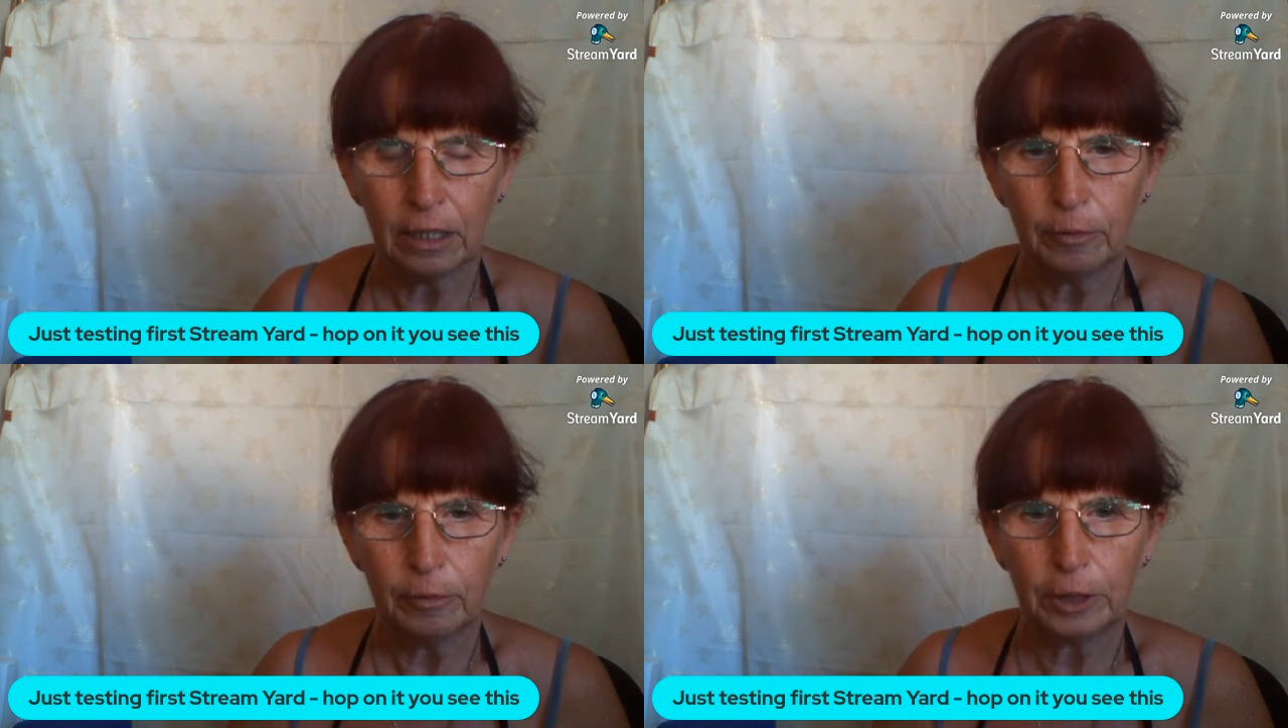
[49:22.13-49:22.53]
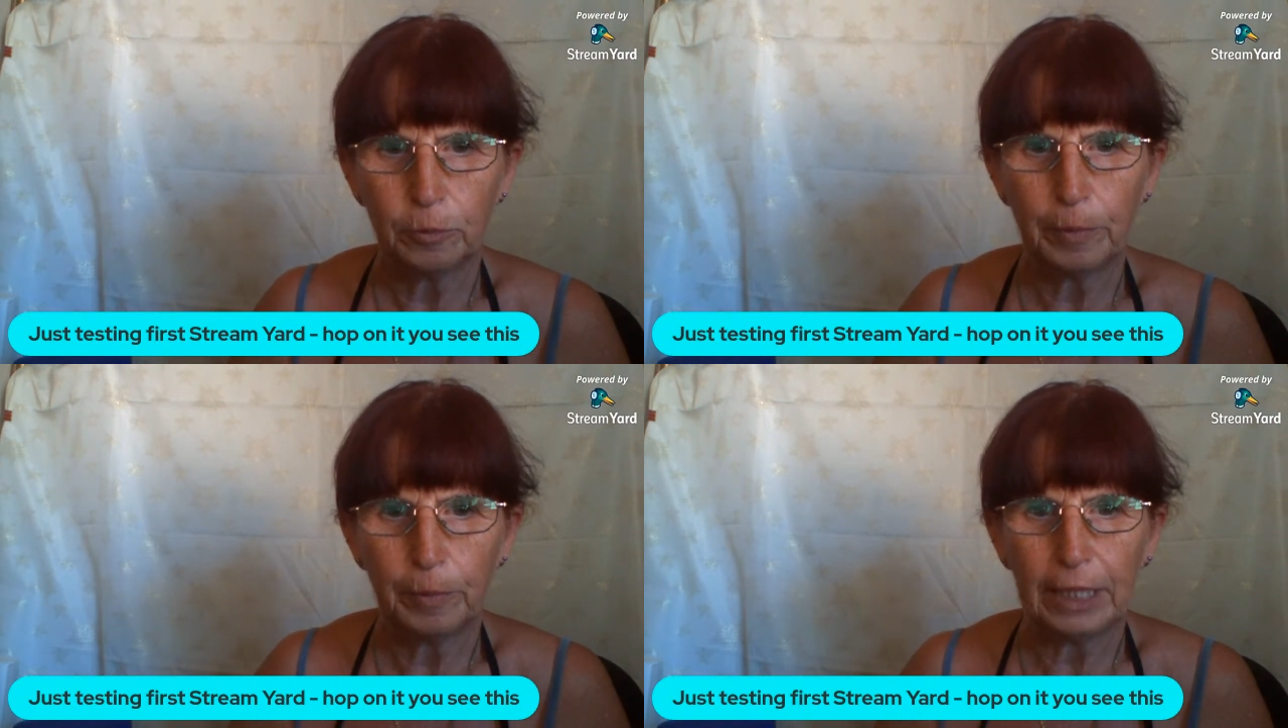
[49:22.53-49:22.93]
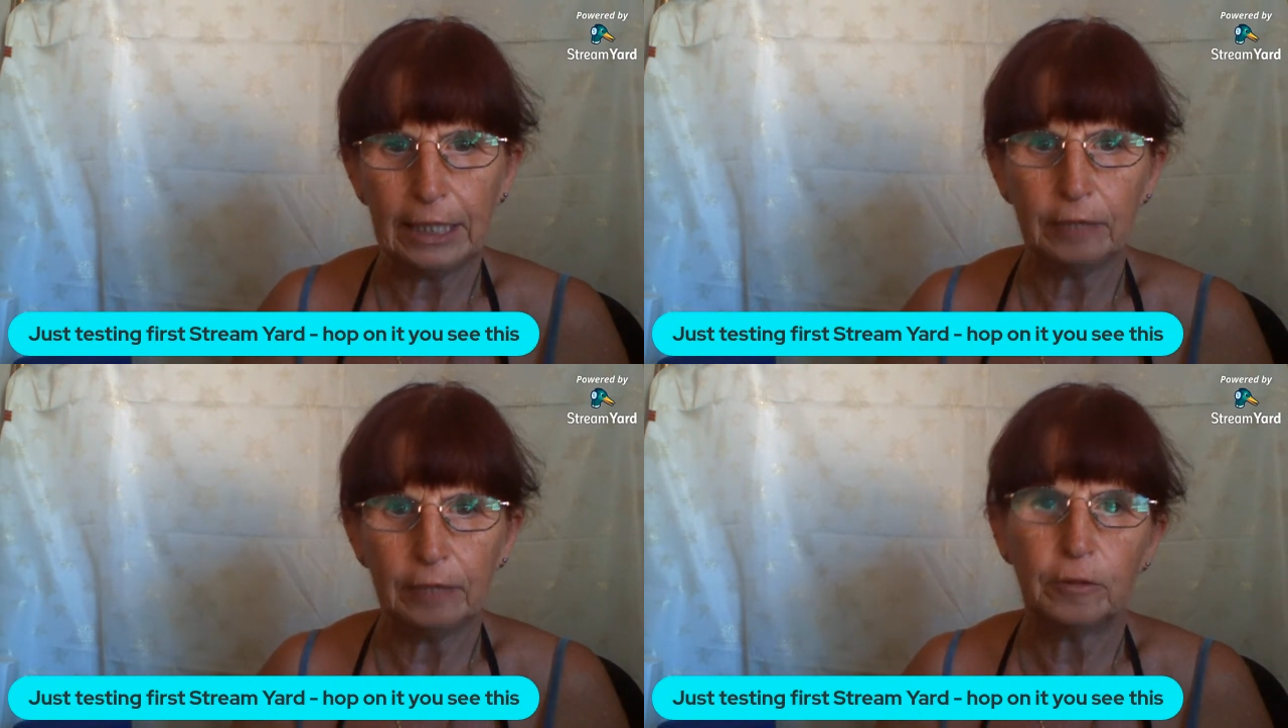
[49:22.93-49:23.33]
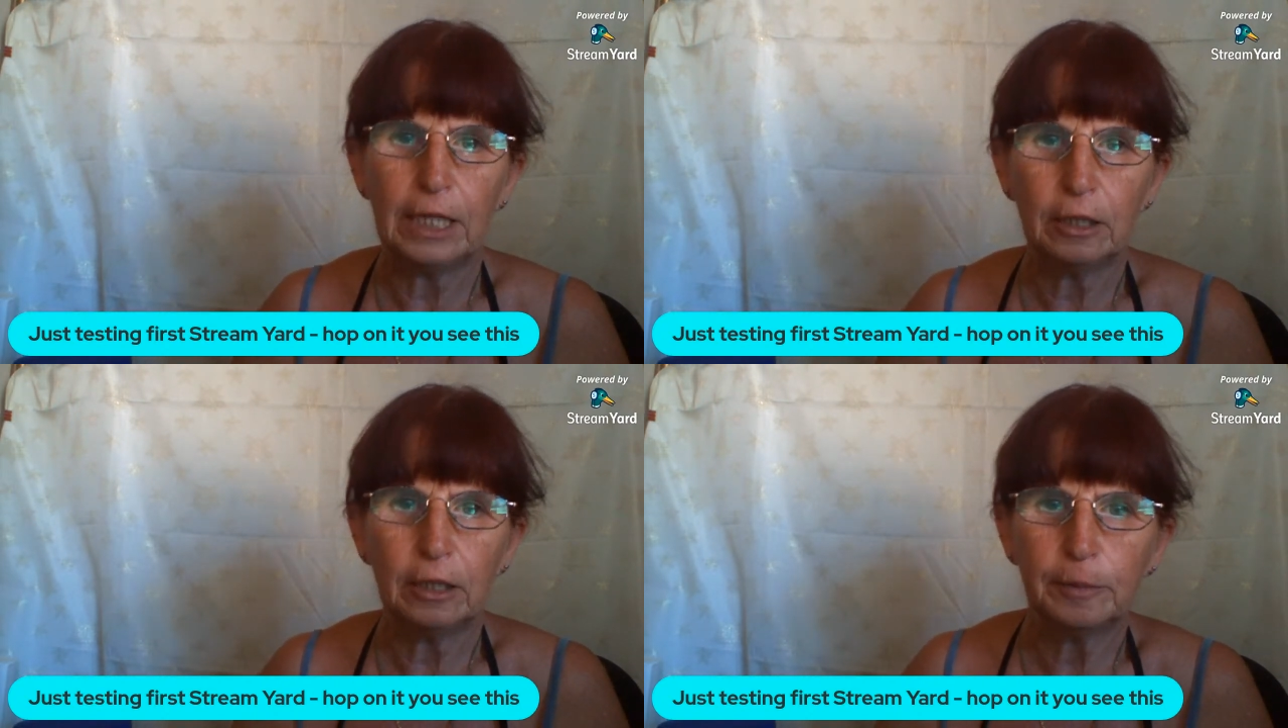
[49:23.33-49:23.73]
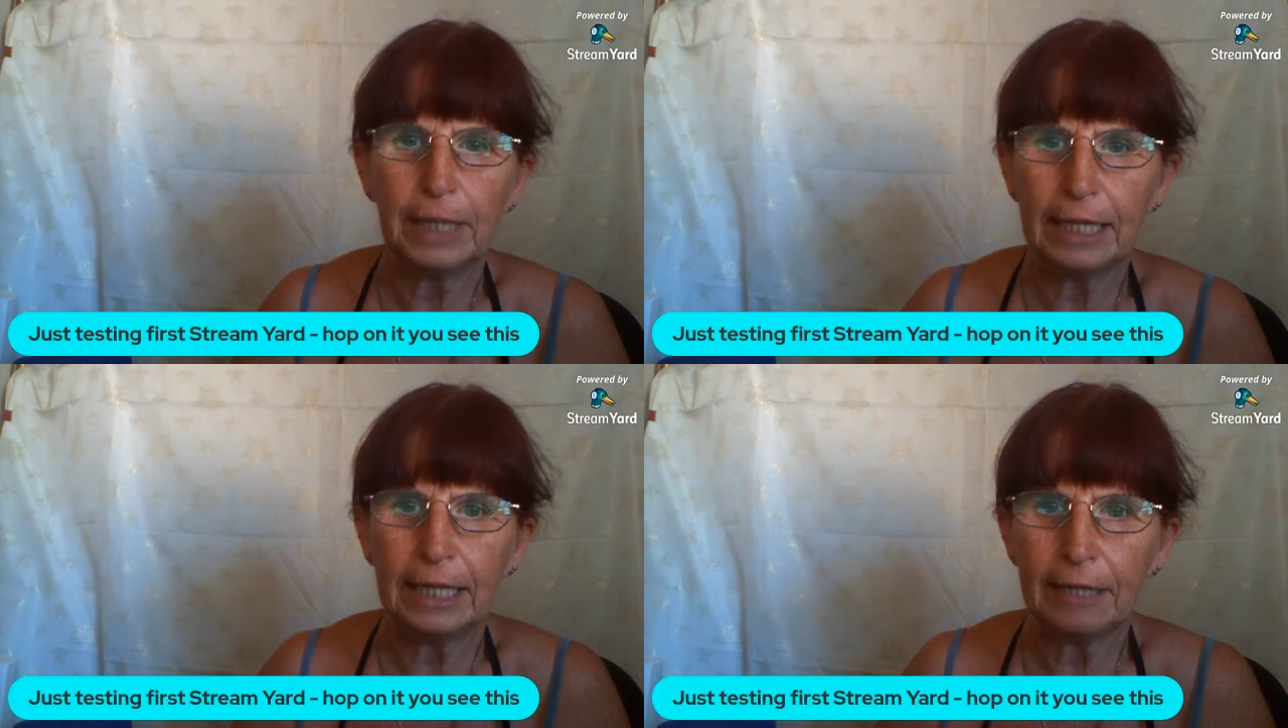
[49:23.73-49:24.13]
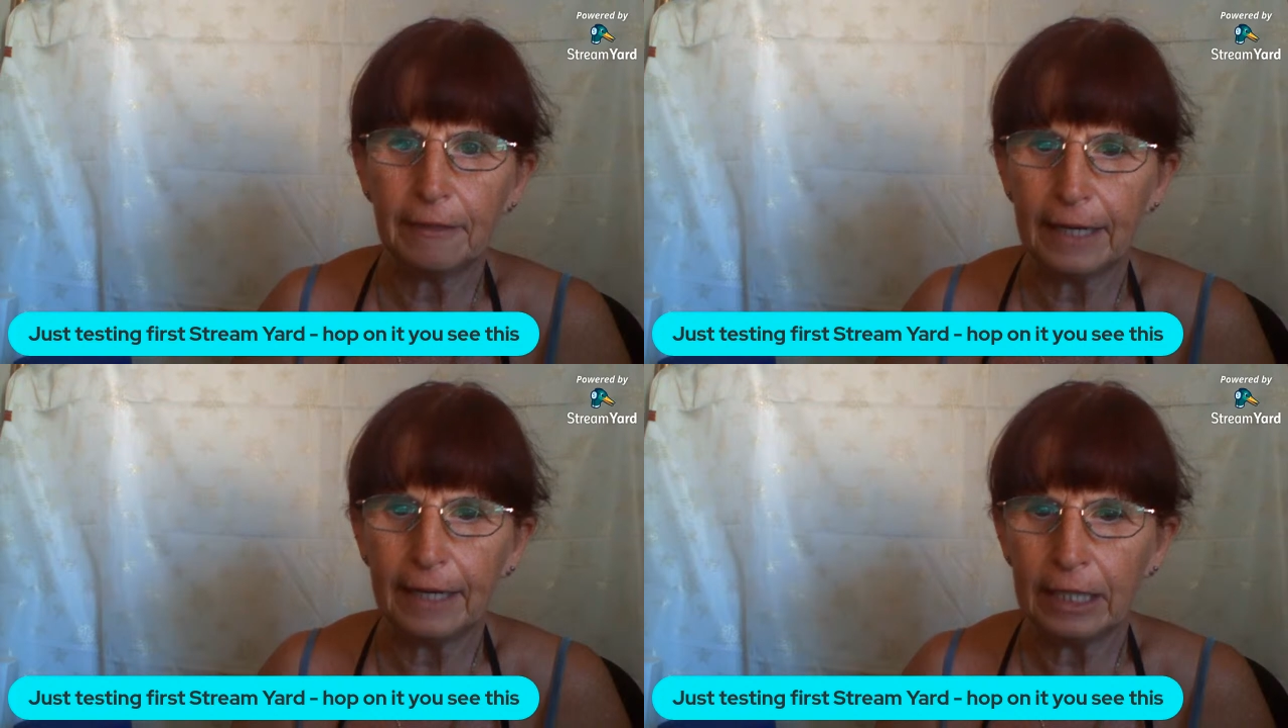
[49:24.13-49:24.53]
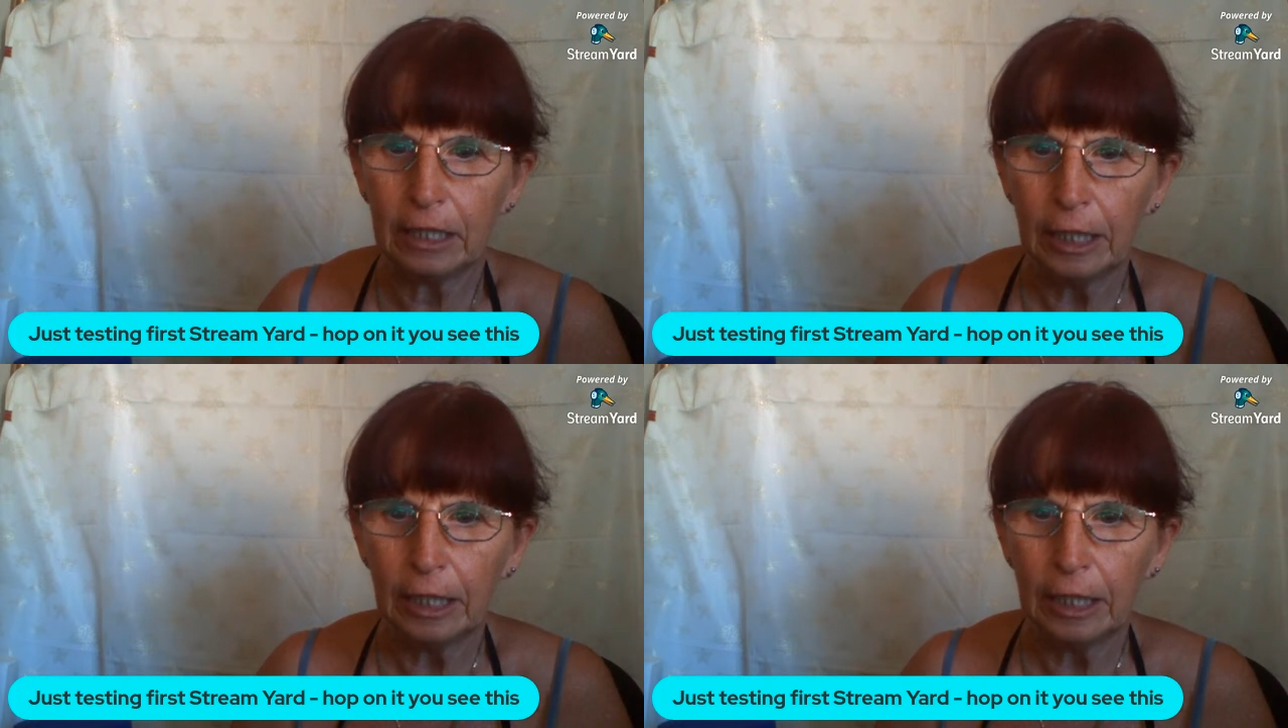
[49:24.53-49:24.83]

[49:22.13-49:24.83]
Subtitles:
which will be literally ask me anything.